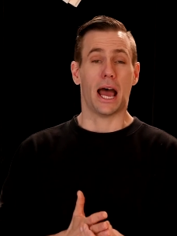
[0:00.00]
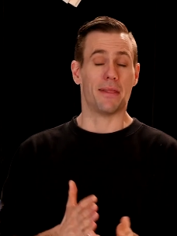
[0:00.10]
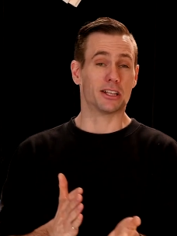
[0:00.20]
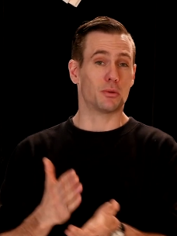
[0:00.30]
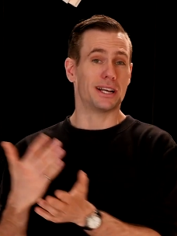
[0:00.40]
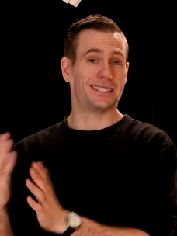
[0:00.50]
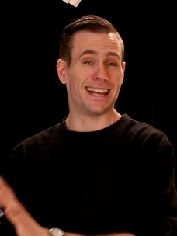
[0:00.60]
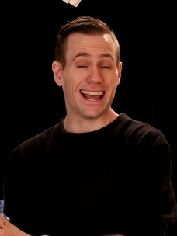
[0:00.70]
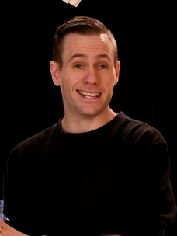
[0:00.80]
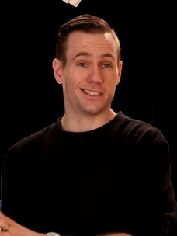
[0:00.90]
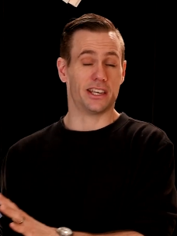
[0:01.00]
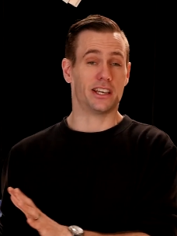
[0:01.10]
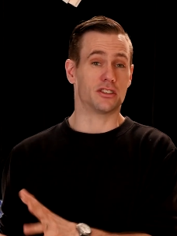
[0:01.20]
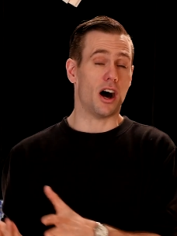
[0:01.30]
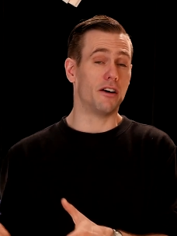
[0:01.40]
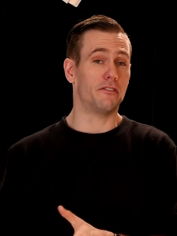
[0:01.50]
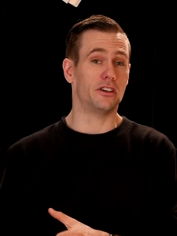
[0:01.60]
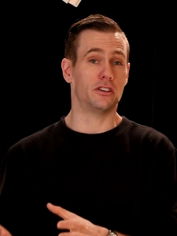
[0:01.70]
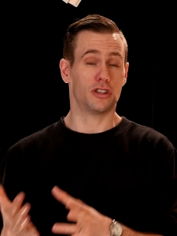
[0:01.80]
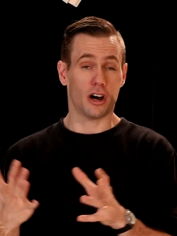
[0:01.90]
And that's why dancing is
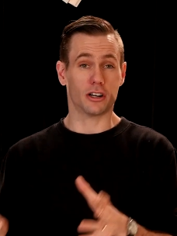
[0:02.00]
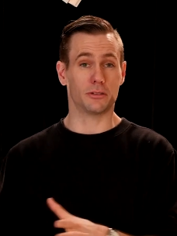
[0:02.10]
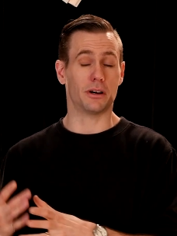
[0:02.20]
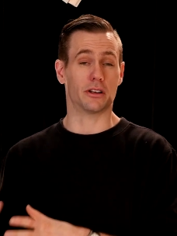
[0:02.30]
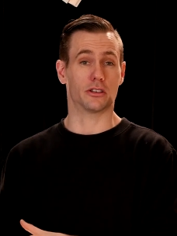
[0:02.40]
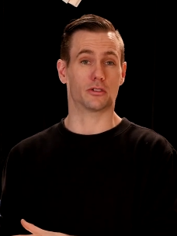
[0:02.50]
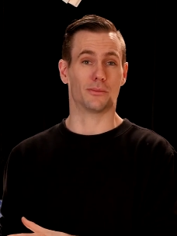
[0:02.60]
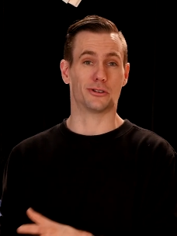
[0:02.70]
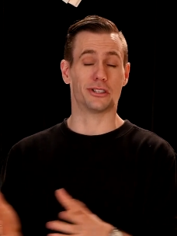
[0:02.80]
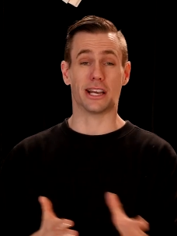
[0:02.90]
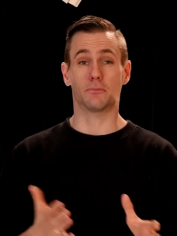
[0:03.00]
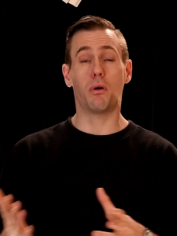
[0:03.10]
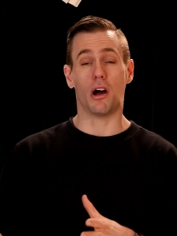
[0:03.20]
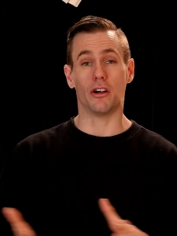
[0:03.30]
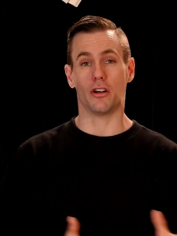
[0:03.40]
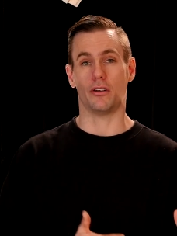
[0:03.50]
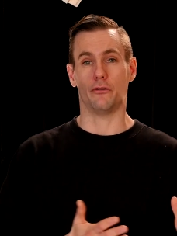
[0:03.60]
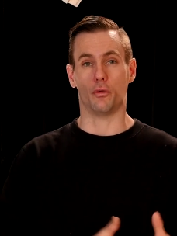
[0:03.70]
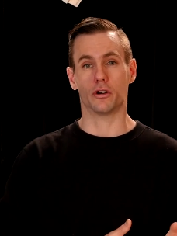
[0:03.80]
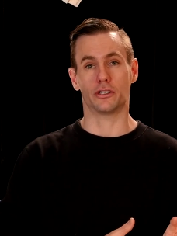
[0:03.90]
often talked about in the scriptures as part
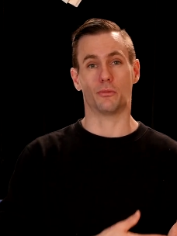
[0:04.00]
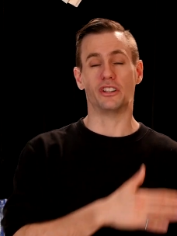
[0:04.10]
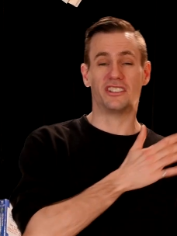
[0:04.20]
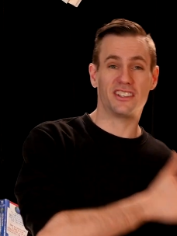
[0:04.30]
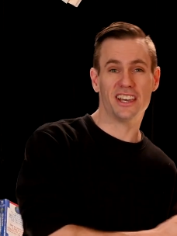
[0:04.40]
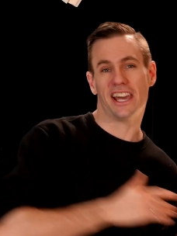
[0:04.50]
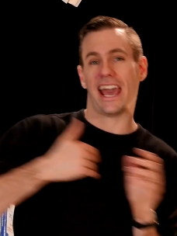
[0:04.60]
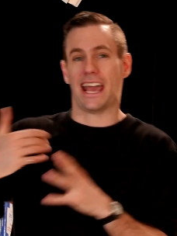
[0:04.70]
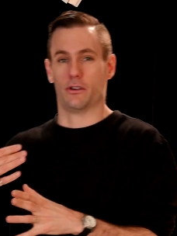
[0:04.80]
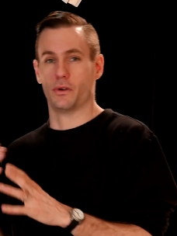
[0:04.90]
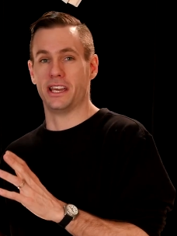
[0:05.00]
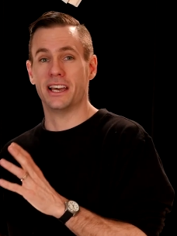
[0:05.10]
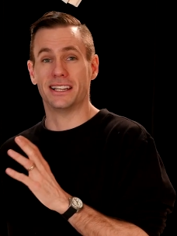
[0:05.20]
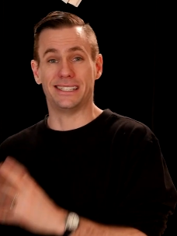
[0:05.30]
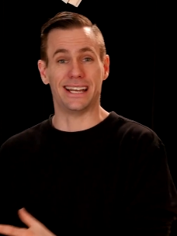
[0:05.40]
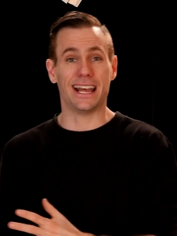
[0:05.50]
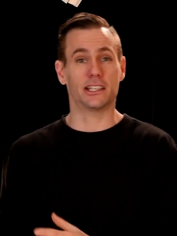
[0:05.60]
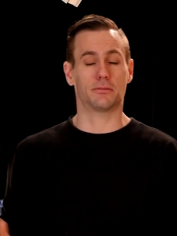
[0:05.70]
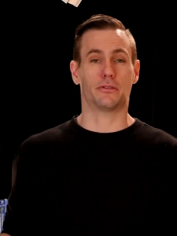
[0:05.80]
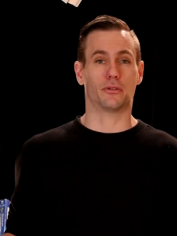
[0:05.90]
of worship. We sing and we
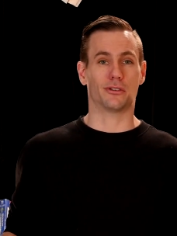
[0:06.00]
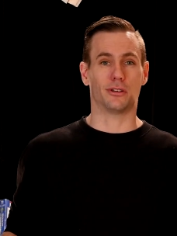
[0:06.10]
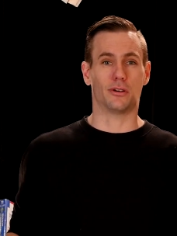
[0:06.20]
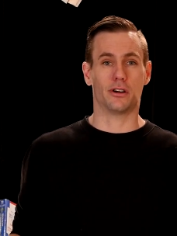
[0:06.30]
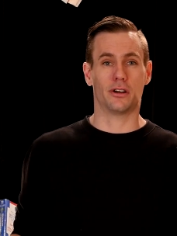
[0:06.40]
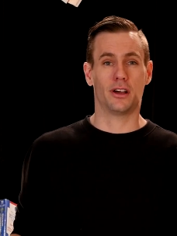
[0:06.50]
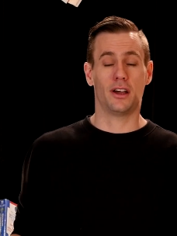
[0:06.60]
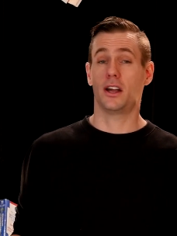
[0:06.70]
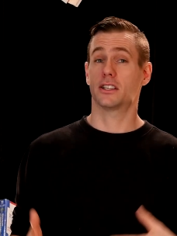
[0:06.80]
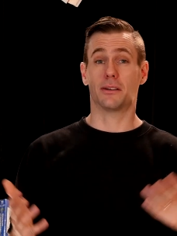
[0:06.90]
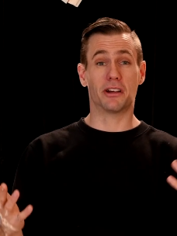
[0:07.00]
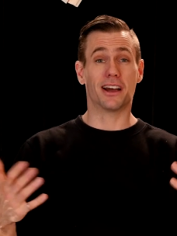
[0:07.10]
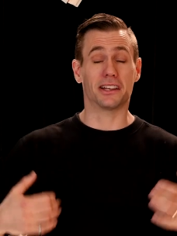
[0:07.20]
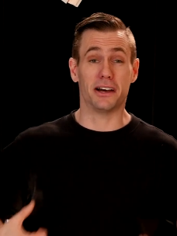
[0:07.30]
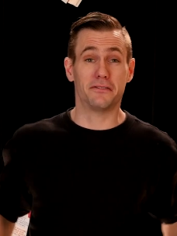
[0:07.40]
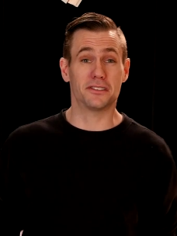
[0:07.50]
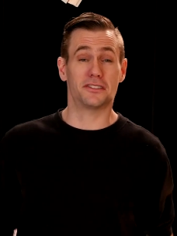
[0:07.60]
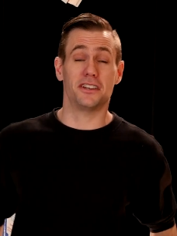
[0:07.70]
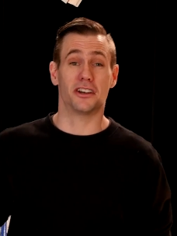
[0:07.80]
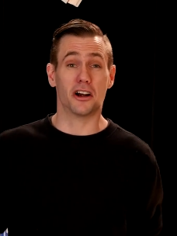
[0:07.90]
dance before the Lord. Something I'd love to
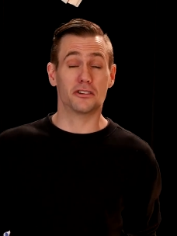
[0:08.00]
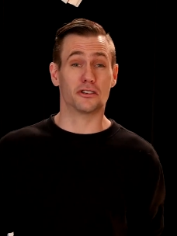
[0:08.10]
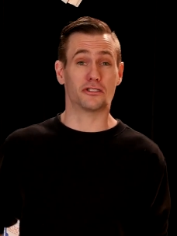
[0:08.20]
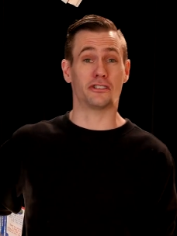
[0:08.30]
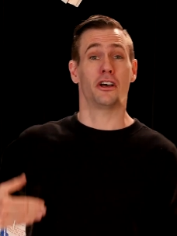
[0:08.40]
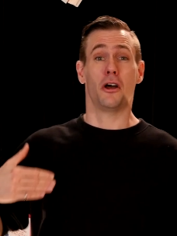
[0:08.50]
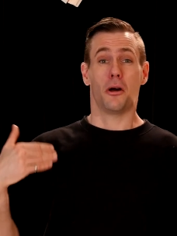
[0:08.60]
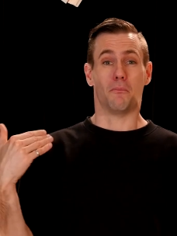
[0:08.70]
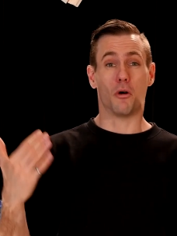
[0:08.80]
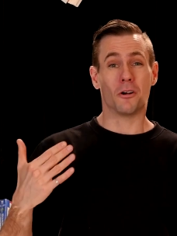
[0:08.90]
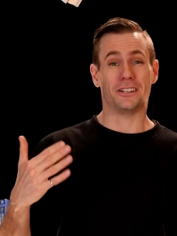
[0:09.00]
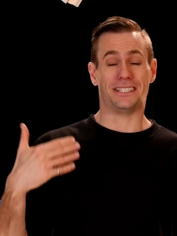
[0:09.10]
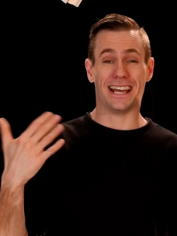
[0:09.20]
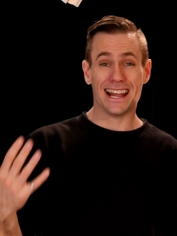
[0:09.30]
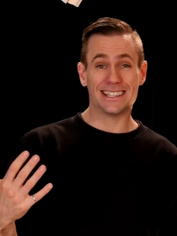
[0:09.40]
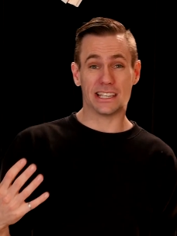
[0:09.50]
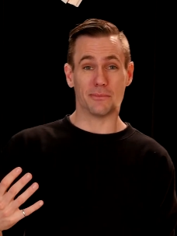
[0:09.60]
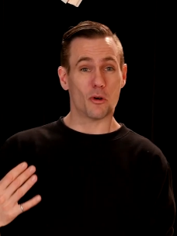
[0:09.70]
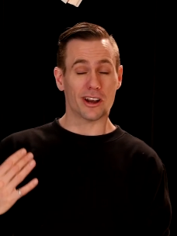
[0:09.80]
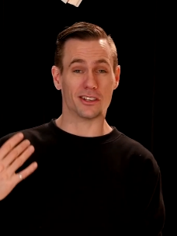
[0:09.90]
see in our church is more
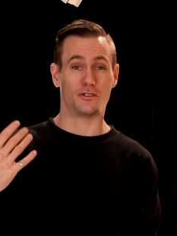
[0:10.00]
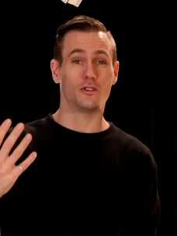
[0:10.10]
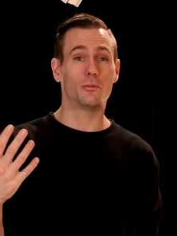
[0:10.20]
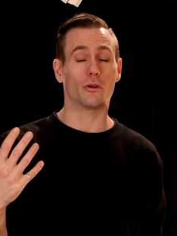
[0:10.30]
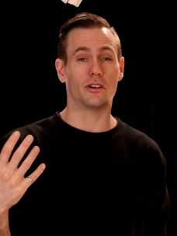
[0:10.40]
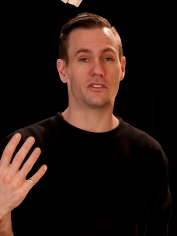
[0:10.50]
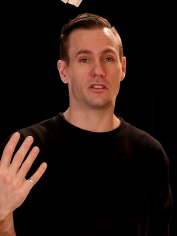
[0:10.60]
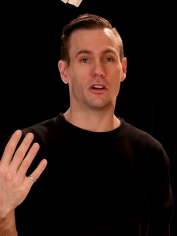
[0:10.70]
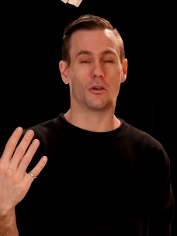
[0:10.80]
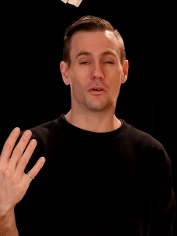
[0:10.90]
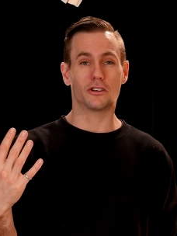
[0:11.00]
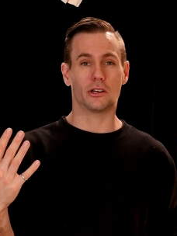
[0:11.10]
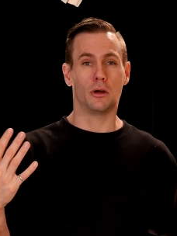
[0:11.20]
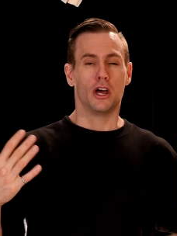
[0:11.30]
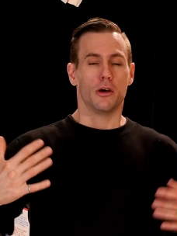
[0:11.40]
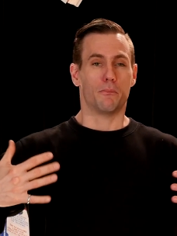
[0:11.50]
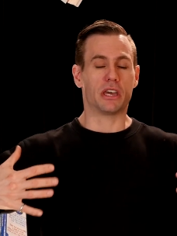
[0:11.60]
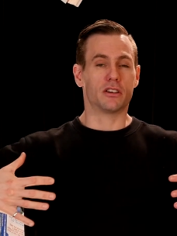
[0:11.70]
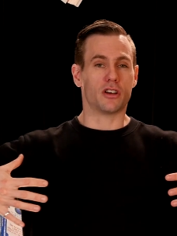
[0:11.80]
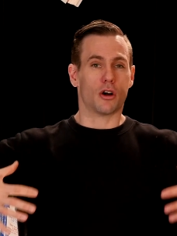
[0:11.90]
dancing, more exuberance in our worship,
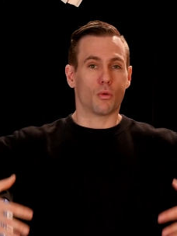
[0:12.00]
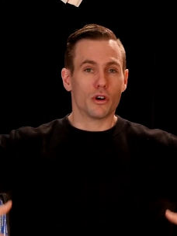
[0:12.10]
because our